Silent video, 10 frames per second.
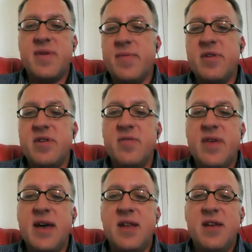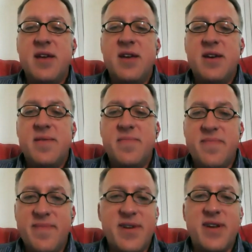we were able to do that.
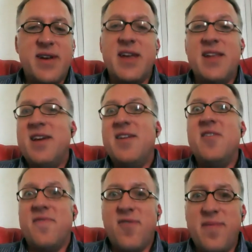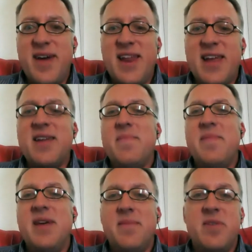Again, no formatting
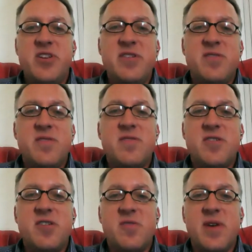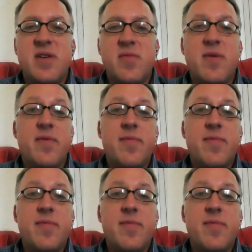made it much easier to display the way we